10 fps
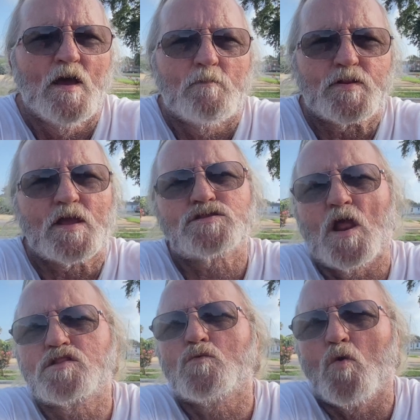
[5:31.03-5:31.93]
But that's
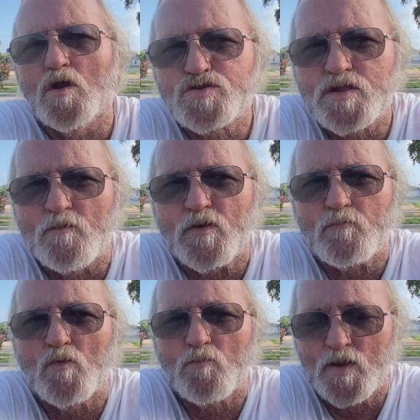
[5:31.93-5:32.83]
not the worst of it.
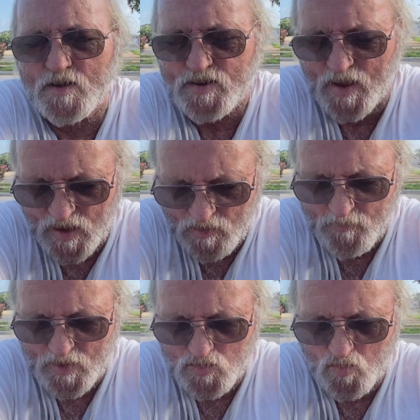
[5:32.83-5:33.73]
When we had taken him
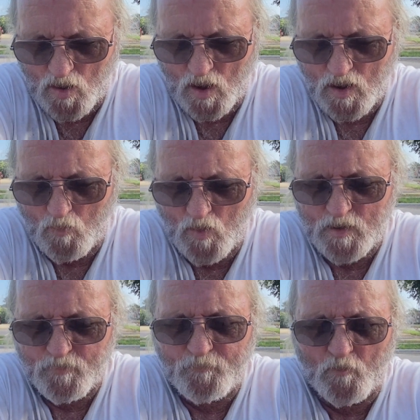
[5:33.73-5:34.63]
that truck, a
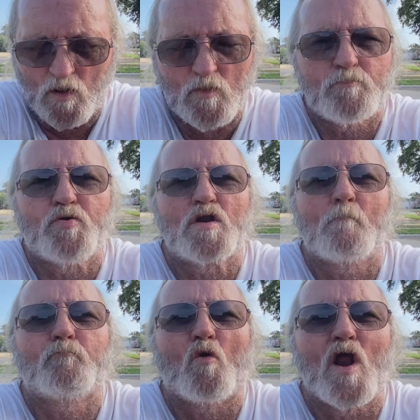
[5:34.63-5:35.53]
week before, we'd put a
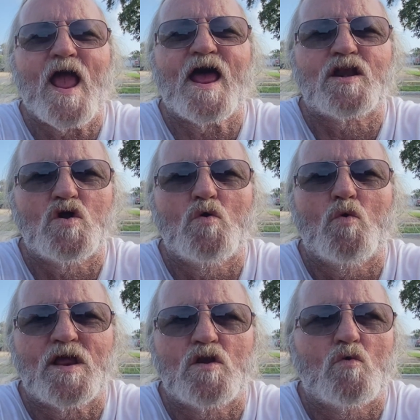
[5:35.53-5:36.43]
brand new
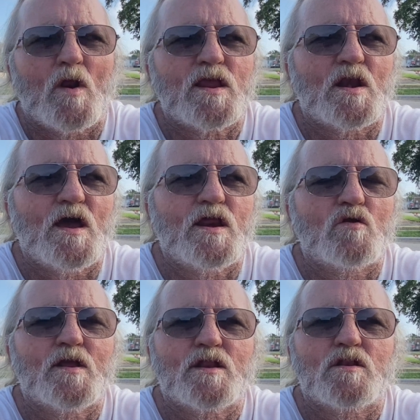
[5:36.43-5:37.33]
window regulator
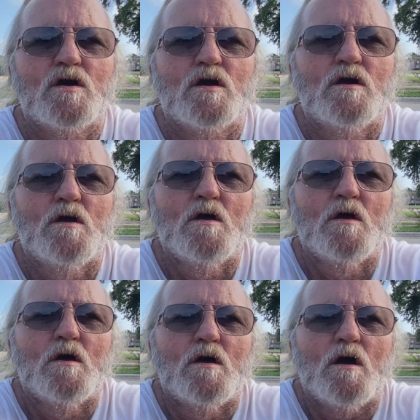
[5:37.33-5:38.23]
in the
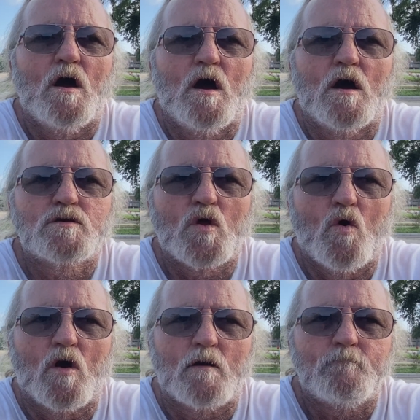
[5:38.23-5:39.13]

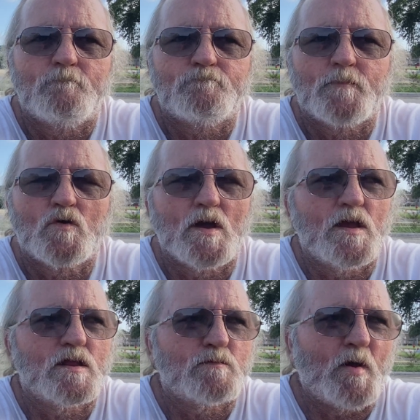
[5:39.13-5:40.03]
door,
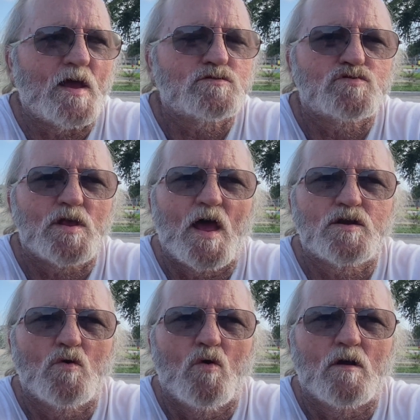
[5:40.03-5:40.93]
okay, in the passenger side
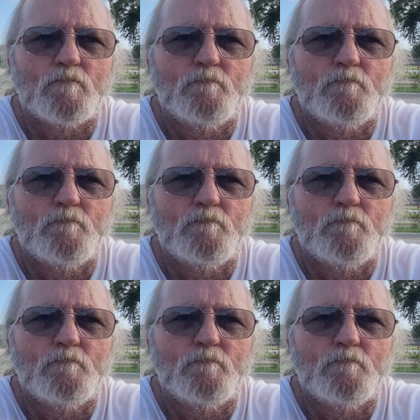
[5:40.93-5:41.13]
door.